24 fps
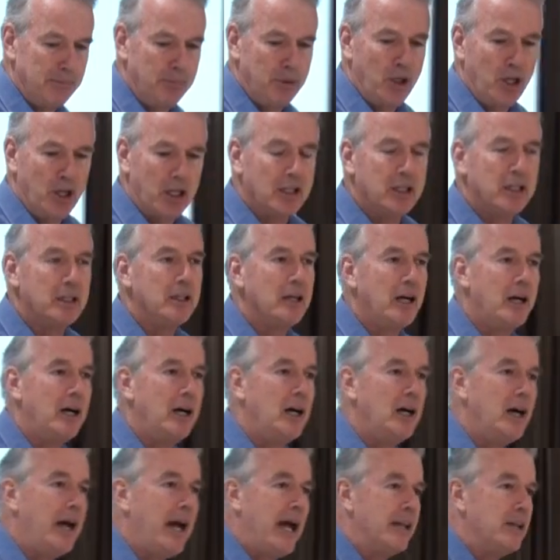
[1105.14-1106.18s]
the book.
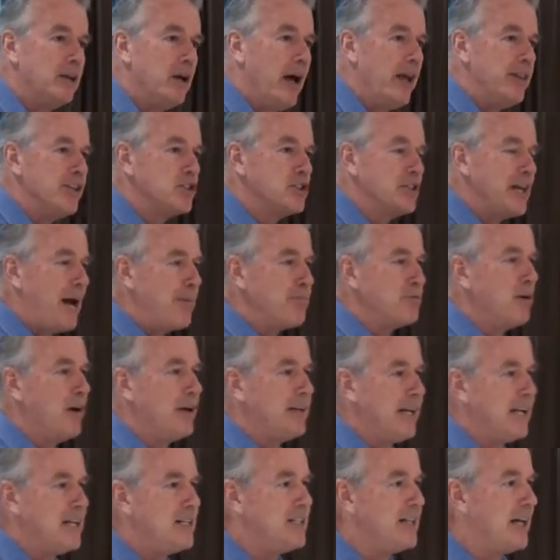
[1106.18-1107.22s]
Uh, and, the, and the chapter
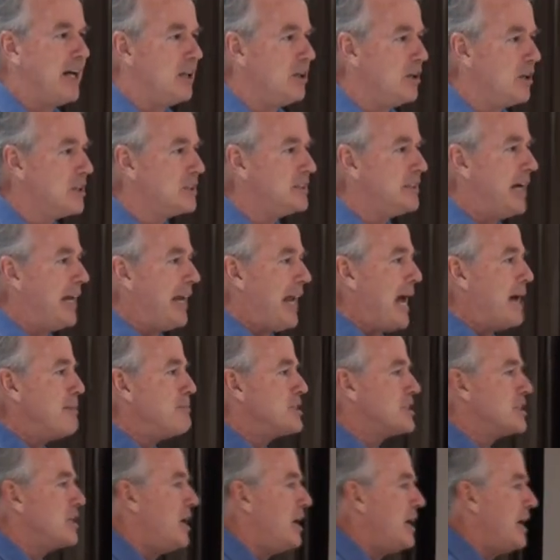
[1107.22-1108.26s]
on India looks at
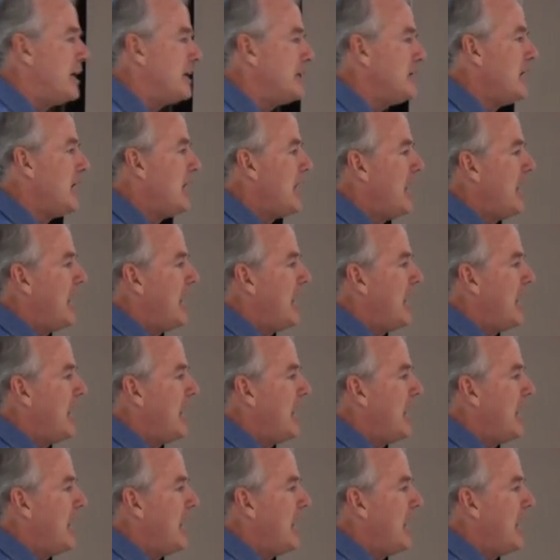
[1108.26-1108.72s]
Amazon